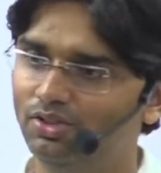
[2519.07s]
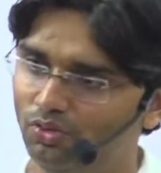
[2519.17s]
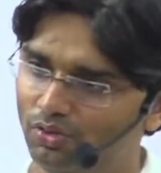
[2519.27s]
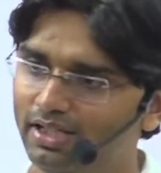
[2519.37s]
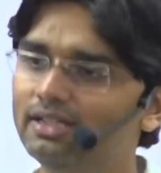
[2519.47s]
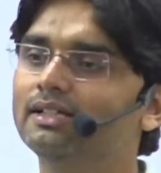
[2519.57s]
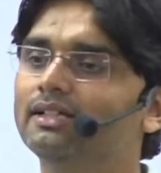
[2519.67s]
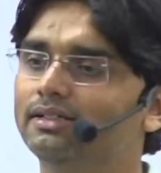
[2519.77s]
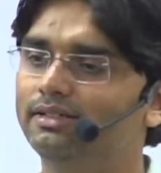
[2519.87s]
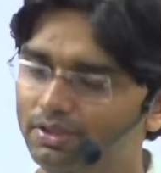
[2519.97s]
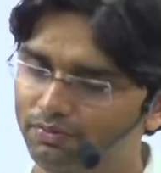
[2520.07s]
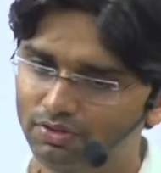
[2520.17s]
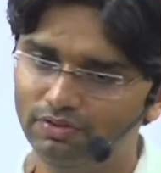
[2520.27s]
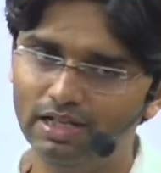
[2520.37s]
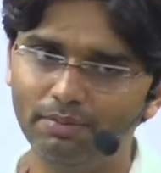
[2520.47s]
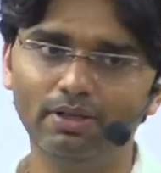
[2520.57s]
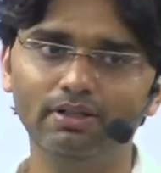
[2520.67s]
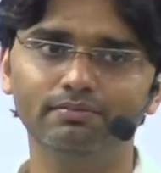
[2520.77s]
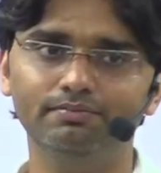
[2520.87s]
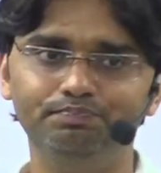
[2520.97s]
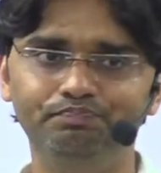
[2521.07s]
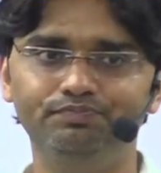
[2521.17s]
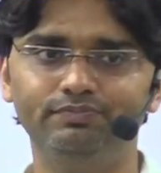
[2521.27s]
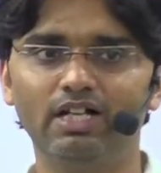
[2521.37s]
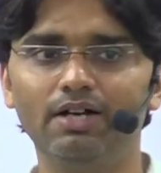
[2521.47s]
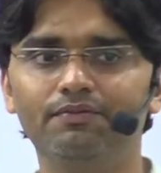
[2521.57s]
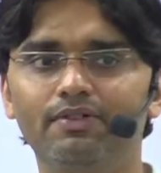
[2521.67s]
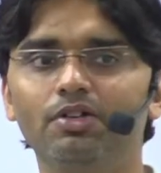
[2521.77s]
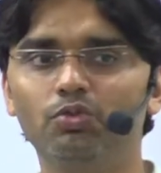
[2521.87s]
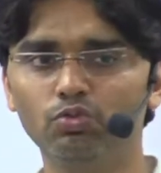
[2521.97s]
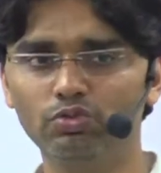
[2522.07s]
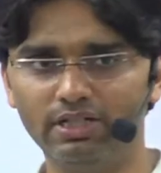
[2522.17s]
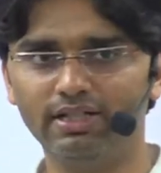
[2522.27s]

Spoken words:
Okay, then what will happen? After 2-3